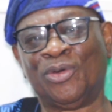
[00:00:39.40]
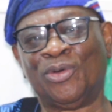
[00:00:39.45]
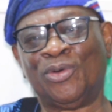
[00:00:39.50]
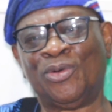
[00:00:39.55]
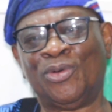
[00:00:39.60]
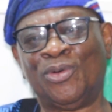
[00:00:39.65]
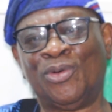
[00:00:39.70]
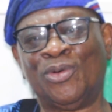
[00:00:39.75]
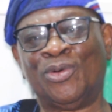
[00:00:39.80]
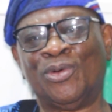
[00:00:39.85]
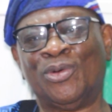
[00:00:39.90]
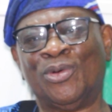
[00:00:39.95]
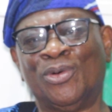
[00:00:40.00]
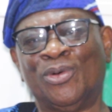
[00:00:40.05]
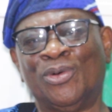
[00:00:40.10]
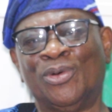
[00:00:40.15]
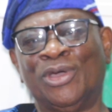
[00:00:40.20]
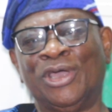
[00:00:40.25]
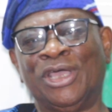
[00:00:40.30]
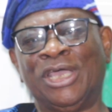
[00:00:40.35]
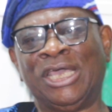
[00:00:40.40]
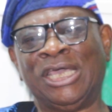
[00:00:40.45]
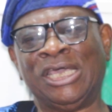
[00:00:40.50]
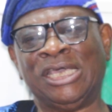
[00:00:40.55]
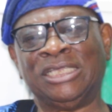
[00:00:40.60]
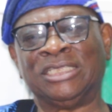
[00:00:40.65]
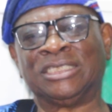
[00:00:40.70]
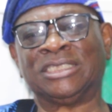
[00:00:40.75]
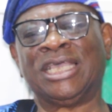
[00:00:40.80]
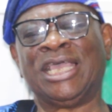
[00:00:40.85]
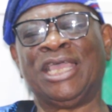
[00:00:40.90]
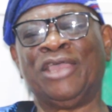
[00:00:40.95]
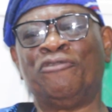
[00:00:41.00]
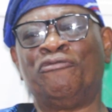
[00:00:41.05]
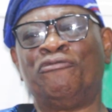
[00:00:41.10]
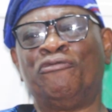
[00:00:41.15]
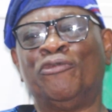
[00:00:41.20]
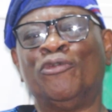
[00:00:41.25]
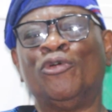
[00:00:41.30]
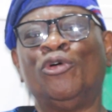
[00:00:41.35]
who is a
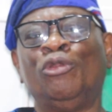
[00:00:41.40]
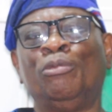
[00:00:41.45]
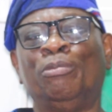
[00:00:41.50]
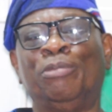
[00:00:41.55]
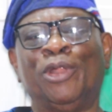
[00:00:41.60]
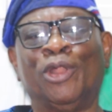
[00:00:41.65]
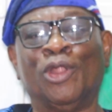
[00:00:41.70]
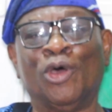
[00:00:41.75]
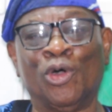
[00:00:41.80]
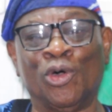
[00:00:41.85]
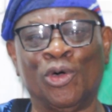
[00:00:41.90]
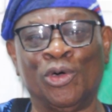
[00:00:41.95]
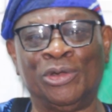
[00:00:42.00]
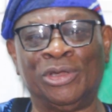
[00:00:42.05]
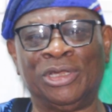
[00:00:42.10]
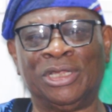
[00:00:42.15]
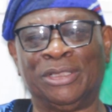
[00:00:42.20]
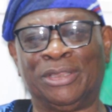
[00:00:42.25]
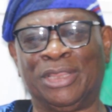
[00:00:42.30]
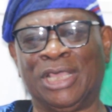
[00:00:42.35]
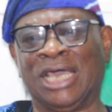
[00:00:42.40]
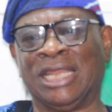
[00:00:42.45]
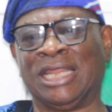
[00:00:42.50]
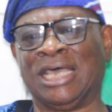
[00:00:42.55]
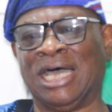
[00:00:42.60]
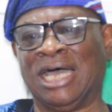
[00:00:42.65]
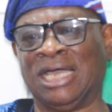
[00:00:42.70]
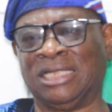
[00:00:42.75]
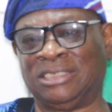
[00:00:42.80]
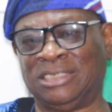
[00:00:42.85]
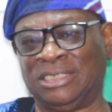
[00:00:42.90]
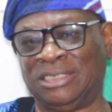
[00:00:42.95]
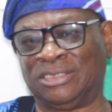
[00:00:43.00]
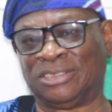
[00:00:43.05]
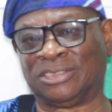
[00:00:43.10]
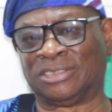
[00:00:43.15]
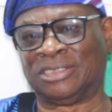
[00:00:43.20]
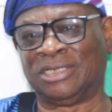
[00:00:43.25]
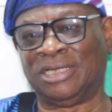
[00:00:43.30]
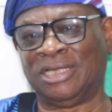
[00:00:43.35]
full-blown theatre
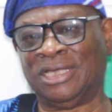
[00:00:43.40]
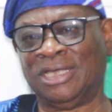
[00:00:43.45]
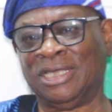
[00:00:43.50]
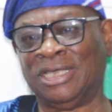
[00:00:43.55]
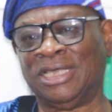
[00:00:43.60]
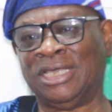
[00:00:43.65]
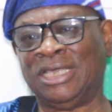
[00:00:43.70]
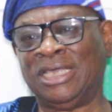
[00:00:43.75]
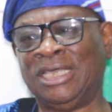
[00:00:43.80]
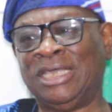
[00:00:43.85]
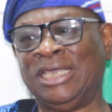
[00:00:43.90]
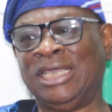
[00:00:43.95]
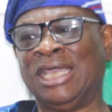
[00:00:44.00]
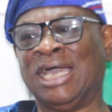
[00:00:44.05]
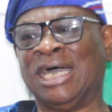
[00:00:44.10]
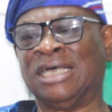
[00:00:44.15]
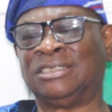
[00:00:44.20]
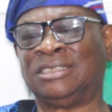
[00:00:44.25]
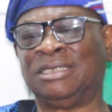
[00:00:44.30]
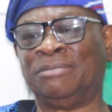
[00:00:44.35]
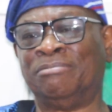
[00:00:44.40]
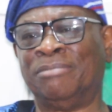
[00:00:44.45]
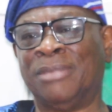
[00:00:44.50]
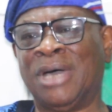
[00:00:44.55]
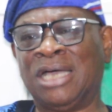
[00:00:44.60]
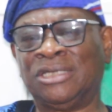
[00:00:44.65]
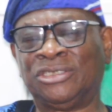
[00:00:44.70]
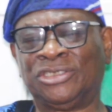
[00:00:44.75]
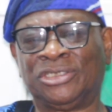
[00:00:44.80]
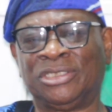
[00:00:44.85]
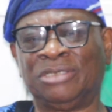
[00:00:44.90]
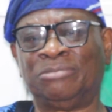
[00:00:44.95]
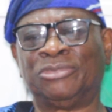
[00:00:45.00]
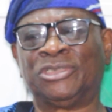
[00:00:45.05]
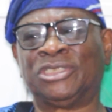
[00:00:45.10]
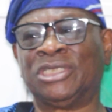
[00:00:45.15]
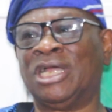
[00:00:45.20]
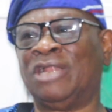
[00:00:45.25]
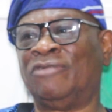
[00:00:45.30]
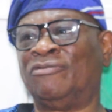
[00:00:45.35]
artist. He has immersed
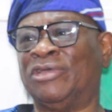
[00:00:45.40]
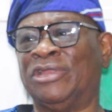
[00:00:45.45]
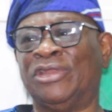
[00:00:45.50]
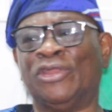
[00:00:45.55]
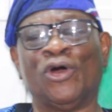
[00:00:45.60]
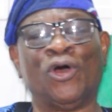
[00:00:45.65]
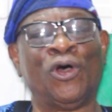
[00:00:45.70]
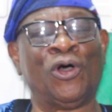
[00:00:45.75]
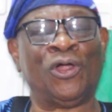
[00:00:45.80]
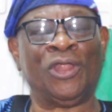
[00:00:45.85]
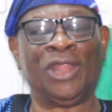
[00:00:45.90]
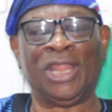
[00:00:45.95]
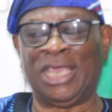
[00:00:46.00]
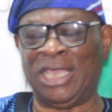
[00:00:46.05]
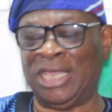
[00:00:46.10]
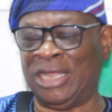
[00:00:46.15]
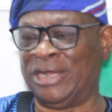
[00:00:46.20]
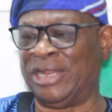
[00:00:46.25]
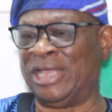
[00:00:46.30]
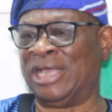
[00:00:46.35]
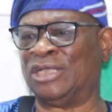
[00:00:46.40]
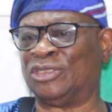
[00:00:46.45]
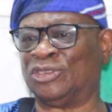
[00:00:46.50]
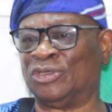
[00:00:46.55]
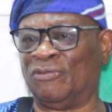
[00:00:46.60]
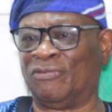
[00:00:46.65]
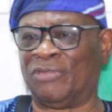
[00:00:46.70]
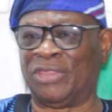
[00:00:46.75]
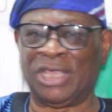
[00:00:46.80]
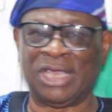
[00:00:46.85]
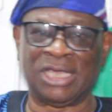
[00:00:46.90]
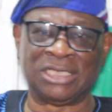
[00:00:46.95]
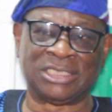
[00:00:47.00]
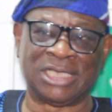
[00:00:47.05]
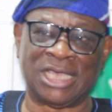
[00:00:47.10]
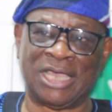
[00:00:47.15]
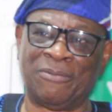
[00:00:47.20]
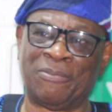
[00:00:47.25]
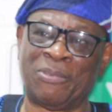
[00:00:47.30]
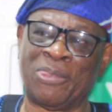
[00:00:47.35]
himself in all areas of
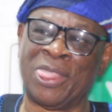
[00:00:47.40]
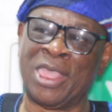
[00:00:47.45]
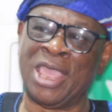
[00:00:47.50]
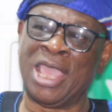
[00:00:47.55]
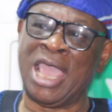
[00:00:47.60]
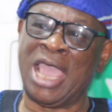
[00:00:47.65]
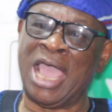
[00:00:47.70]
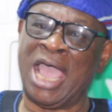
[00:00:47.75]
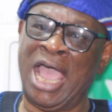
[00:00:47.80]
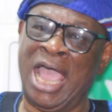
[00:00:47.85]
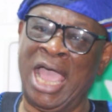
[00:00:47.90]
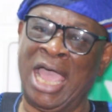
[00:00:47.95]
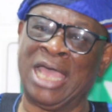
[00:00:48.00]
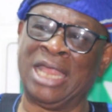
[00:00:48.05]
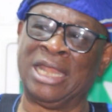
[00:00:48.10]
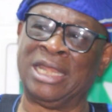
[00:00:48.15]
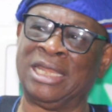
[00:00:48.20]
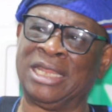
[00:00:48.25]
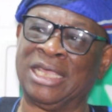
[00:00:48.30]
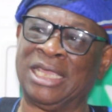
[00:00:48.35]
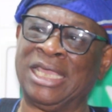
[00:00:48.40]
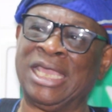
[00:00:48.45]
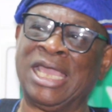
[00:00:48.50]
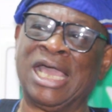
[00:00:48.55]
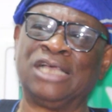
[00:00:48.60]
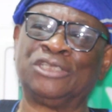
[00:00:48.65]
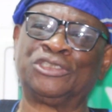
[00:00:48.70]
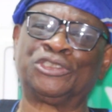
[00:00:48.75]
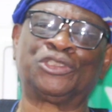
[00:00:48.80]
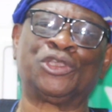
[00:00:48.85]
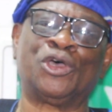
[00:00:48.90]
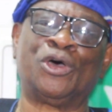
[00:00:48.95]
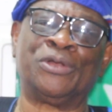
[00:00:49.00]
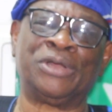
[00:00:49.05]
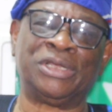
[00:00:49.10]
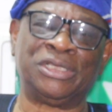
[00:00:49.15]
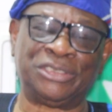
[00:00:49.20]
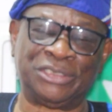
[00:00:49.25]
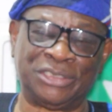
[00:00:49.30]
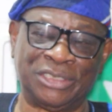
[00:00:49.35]
theatre and he has
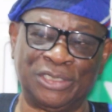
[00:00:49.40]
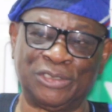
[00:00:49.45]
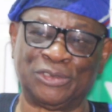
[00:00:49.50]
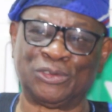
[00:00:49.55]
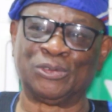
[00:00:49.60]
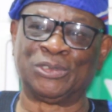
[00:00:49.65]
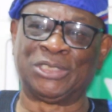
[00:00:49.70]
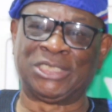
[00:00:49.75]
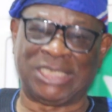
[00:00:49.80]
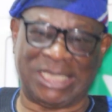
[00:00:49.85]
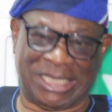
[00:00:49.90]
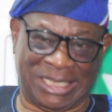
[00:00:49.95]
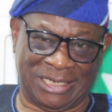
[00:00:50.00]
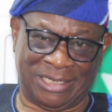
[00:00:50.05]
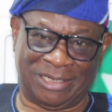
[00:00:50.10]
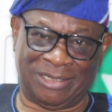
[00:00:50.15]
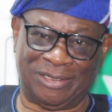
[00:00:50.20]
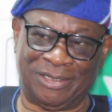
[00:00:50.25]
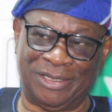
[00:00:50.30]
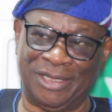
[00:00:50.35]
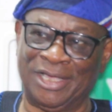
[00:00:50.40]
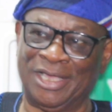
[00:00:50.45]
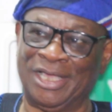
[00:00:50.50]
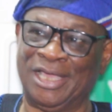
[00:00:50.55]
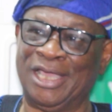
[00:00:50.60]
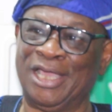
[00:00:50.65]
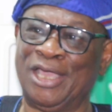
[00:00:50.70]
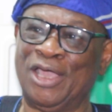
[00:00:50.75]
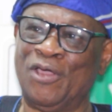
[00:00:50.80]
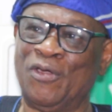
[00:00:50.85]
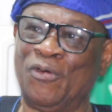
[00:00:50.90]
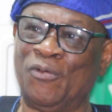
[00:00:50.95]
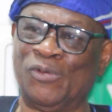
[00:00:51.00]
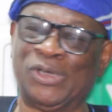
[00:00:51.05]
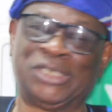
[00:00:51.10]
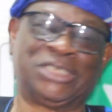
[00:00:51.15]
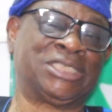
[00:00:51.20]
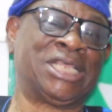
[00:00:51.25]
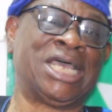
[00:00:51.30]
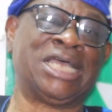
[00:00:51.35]
stories to tell.
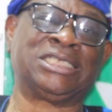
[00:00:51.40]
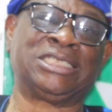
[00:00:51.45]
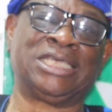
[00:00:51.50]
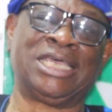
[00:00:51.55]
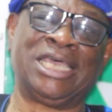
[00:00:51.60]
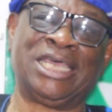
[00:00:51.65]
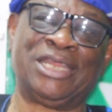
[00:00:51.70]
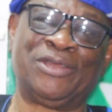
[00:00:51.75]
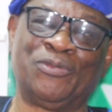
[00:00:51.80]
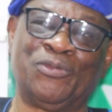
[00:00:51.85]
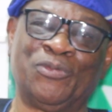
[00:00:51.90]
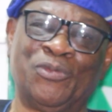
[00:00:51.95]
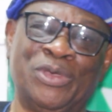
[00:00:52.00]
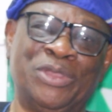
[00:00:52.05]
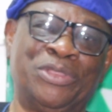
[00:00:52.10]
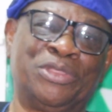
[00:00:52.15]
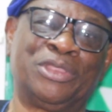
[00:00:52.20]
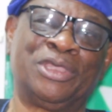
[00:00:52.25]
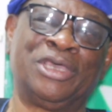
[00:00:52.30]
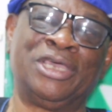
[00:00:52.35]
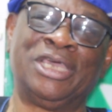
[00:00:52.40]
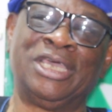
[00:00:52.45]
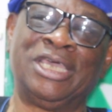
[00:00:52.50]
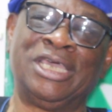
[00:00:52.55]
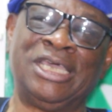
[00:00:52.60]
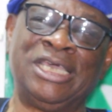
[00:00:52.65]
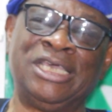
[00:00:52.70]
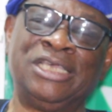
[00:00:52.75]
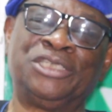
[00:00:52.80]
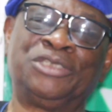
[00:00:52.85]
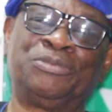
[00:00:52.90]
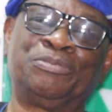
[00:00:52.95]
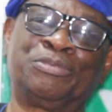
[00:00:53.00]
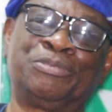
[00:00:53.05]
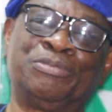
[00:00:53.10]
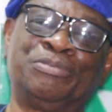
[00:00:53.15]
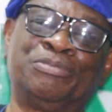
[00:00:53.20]
We started with his